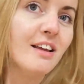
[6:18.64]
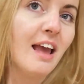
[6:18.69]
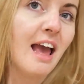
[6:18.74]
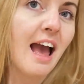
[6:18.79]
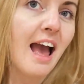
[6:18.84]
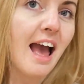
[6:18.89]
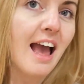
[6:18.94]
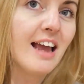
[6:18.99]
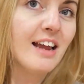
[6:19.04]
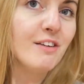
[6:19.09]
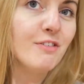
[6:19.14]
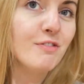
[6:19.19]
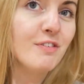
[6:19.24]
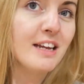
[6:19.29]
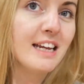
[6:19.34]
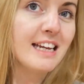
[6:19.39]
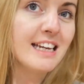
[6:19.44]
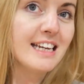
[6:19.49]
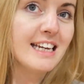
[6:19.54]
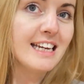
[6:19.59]
Hi,
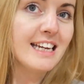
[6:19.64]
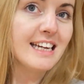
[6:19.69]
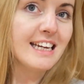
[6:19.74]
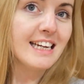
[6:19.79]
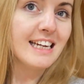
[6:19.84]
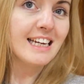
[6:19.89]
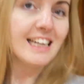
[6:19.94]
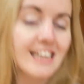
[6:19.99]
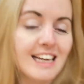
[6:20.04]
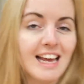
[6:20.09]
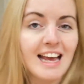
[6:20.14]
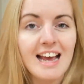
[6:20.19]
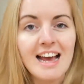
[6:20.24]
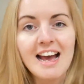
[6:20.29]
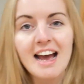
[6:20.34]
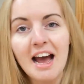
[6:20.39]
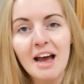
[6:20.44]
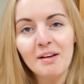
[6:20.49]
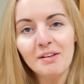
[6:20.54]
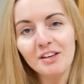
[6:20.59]
Finny.
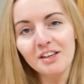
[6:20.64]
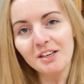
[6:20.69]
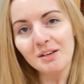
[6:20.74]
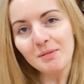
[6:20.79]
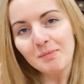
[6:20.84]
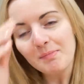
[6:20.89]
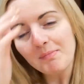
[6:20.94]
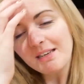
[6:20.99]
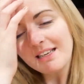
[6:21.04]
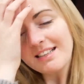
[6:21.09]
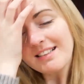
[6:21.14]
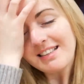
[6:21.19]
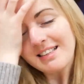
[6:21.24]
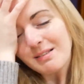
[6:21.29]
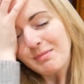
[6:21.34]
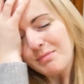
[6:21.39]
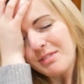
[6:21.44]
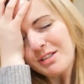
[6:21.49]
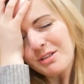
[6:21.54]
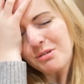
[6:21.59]
I'm gonna miss
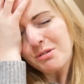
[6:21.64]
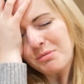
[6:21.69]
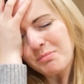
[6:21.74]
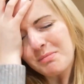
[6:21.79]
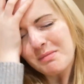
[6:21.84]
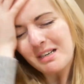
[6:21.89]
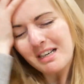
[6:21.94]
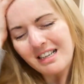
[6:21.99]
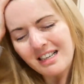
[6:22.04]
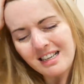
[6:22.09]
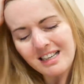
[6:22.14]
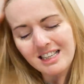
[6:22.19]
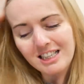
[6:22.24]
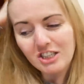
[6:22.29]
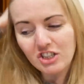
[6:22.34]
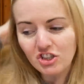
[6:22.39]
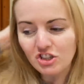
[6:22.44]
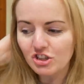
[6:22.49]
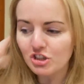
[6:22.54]
him so much.